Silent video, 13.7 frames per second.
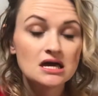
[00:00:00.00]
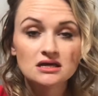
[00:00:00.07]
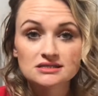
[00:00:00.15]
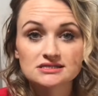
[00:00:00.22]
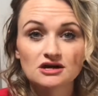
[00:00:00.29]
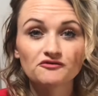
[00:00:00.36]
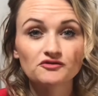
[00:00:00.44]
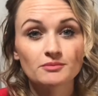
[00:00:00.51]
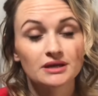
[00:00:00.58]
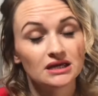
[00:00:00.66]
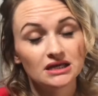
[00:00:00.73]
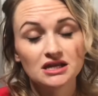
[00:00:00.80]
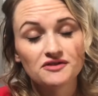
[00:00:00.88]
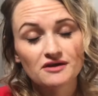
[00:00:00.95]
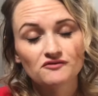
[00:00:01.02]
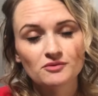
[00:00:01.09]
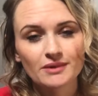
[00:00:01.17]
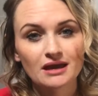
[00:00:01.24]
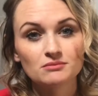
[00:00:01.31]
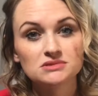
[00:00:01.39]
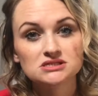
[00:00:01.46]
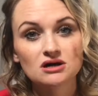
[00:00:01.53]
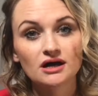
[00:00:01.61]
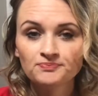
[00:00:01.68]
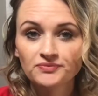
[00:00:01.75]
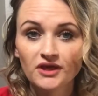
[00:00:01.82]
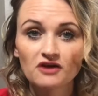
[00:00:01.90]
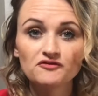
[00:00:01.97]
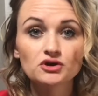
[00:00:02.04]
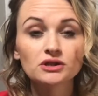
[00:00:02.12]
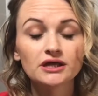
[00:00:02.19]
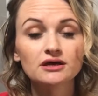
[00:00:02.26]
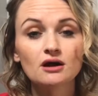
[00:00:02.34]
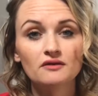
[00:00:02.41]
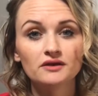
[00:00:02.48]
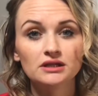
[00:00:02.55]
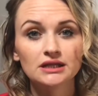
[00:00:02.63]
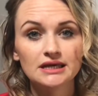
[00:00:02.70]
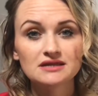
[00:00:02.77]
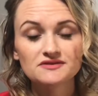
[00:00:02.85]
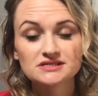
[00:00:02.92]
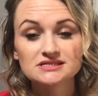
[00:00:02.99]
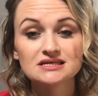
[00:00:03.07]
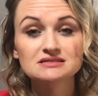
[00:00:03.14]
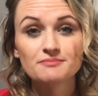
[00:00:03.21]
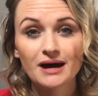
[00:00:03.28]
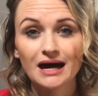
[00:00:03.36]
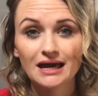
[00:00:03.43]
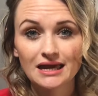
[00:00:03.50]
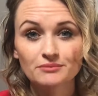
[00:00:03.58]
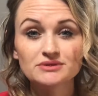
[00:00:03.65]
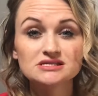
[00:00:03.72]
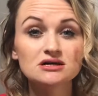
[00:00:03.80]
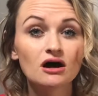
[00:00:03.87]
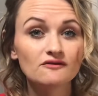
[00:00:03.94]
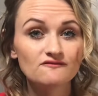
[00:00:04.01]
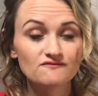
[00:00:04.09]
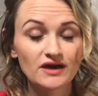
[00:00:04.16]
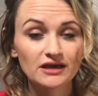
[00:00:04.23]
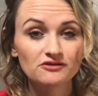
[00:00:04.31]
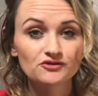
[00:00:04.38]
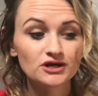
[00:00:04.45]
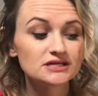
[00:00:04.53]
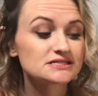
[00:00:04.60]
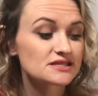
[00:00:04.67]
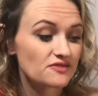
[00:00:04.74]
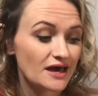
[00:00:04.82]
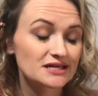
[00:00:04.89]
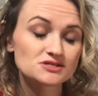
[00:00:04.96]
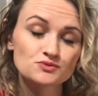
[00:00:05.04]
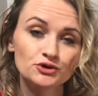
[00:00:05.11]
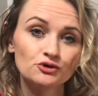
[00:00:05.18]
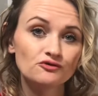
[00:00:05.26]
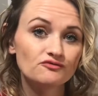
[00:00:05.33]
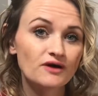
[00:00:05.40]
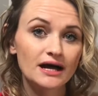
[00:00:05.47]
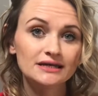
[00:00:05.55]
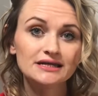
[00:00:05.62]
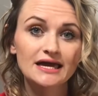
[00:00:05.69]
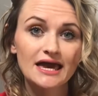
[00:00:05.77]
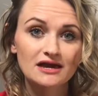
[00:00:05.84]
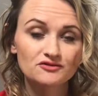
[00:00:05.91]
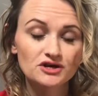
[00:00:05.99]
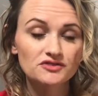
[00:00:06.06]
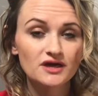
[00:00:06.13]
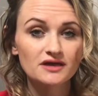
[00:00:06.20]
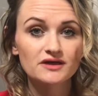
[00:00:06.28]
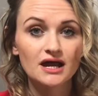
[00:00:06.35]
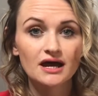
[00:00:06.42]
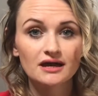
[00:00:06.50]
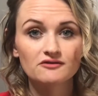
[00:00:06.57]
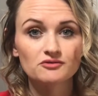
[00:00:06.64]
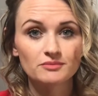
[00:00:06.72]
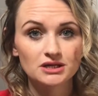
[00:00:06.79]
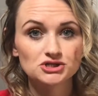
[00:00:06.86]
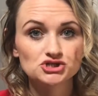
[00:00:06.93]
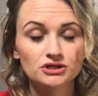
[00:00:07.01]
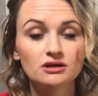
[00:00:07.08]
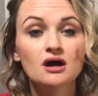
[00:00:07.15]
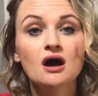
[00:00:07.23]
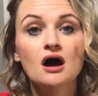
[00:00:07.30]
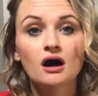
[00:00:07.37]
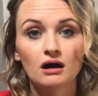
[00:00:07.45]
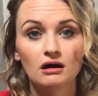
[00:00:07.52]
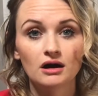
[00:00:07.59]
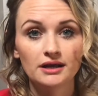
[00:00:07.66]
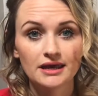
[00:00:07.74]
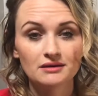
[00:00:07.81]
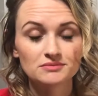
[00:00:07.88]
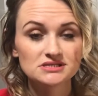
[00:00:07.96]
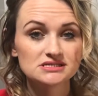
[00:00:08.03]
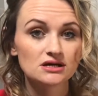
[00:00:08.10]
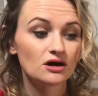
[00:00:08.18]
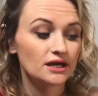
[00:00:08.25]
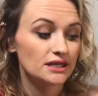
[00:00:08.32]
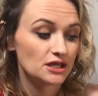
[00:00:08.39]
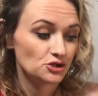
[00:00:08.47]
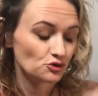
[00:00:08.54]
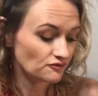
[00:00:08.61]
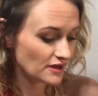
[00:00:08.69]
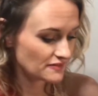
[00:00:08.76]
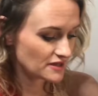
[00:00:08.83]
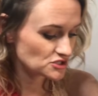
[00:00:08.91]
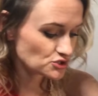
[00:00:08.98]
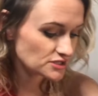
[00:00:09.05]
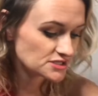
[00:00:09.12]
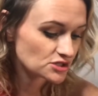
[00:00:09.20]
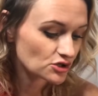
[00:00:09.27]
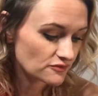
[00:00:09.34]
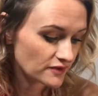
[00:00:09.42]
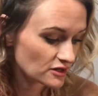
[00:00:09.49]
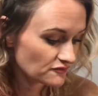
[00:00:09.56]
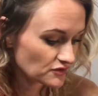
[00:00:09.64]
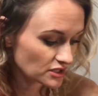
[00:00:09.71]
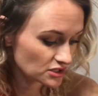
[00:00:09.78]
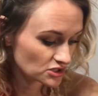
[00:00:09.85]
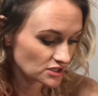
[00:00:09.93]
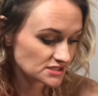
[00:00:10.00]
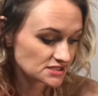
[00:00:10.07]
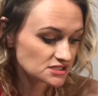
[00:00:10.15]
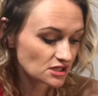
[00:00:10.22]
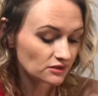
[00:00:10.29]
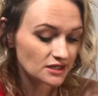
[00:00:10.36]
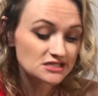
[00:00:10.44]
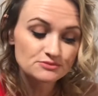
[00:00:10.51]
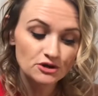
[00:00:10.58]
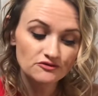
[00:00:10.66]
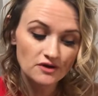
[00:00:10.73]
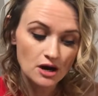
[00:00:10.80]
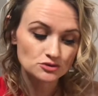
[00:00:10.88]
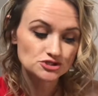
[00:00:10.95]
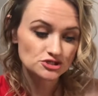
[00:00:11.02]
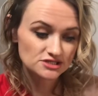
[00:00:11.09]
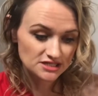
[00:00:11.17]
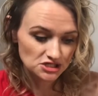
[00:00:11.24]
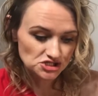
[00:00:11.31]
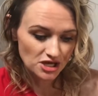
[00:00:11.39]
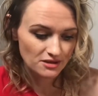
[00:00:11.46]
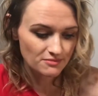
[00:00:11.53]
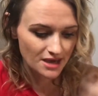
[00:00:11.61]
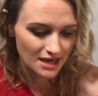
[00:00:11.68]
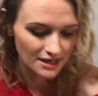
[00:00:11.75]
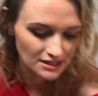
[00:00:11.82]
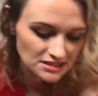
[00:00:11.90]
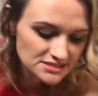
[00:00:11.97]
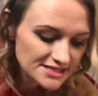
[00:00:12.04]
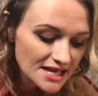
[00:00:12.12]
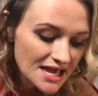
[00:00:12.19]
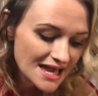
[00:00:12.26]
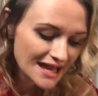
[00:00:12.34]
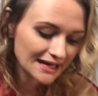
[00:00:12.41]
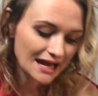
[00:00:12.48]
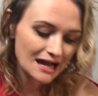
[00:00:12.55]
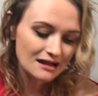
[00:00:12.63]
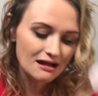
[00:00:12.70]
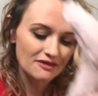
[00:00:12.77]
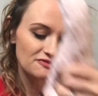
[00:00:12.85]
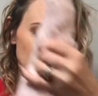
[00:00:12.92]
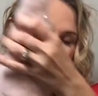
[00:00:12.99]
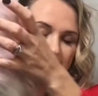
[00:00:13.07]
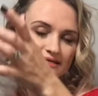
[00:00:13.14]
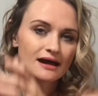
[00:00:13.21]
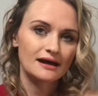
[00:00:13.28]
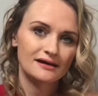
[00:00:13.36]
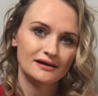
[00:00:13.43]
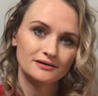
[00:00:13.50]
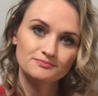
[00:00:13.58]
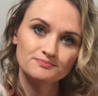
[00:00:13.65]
stuff from anything from Amazon. If you click on the link that says My Amazon Favorites, that's where you'll find everything that I ever mentioned on Amazon, and you'll find that tree skirt there if you're interested. So let's move on to TJ Maxx, and I got this guy.